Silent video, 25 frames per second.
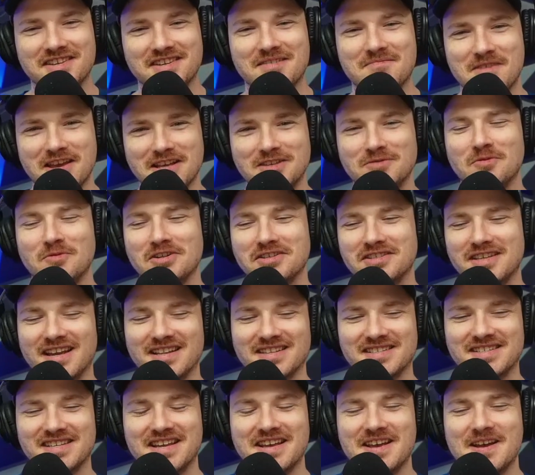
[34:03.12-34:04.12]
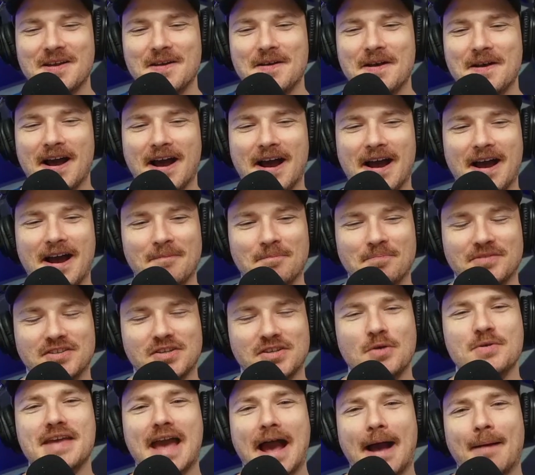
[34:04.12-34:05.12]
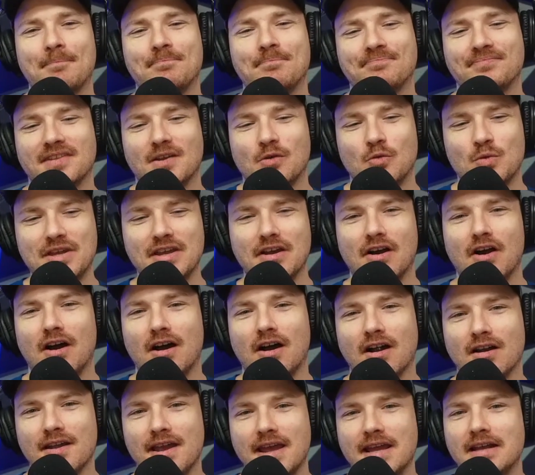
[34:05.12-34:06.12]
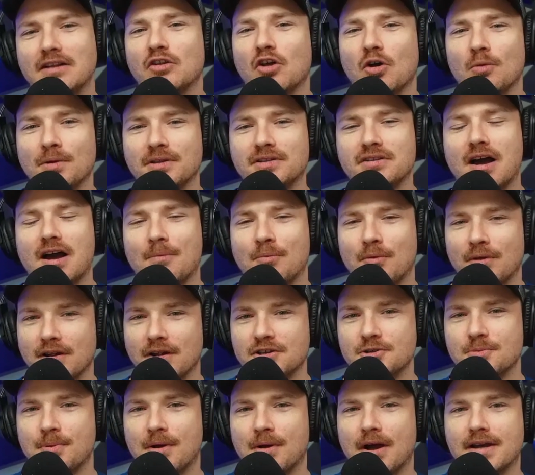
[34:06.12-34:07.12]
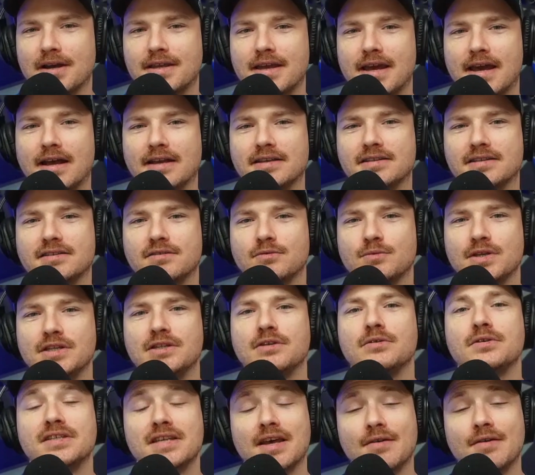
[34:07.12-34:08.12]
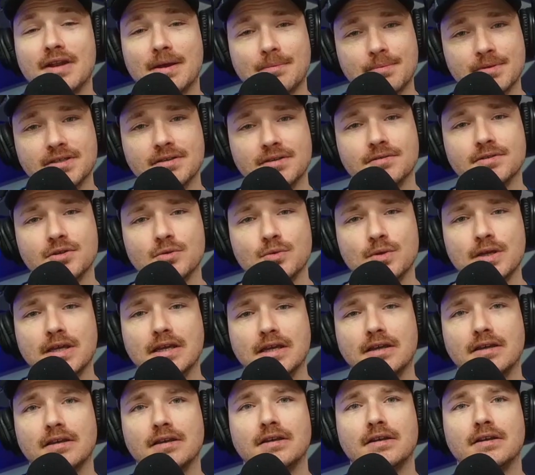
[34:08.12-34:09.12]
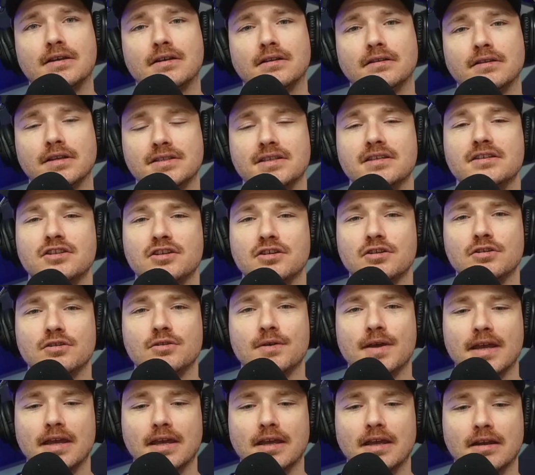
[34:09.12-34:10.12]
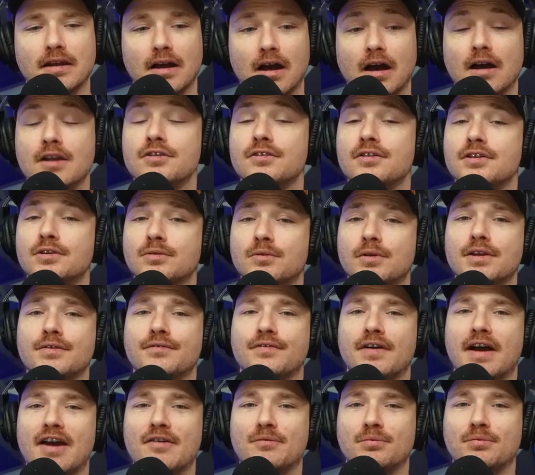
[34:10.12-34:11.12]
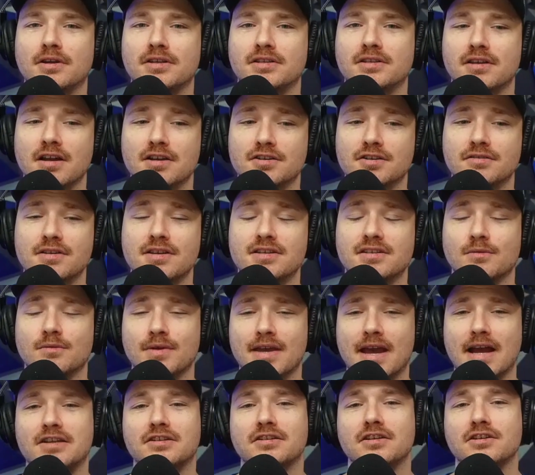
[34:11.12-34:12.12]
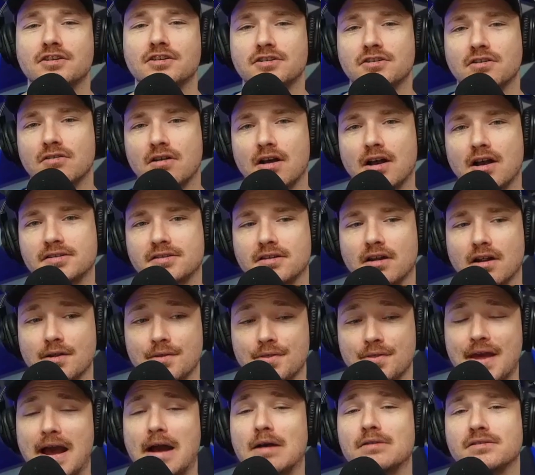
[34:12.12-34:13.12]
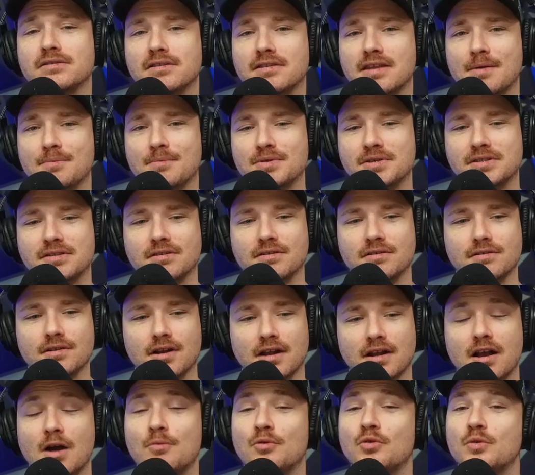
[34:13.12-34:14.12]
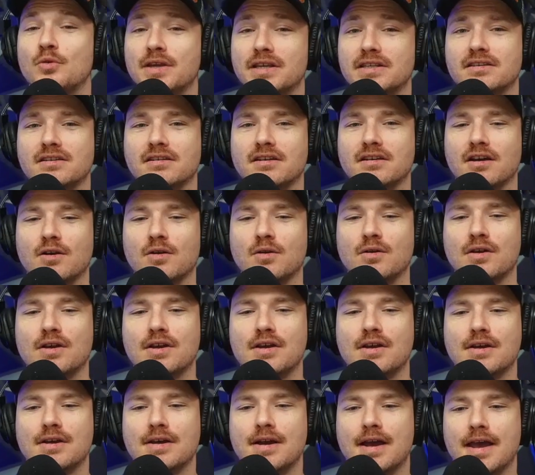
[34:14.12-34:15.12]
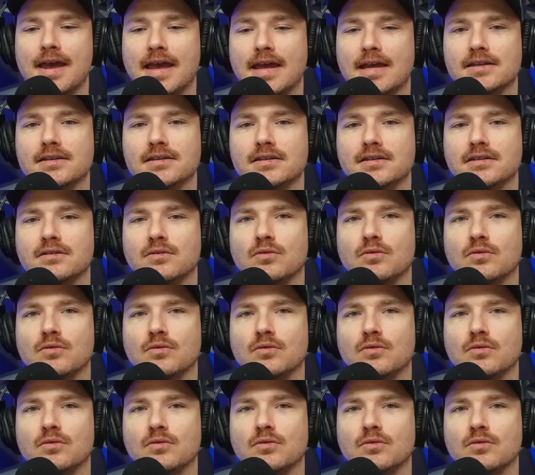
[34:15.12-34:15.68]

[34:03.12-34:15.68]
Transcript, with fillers: it makes more sense. Um, so, yeah, we are a global top 100 podcast. We do seven episodes a week listened to in 125 plus countries. And we actually just crossed our thousandth episode a couple weeks ago. And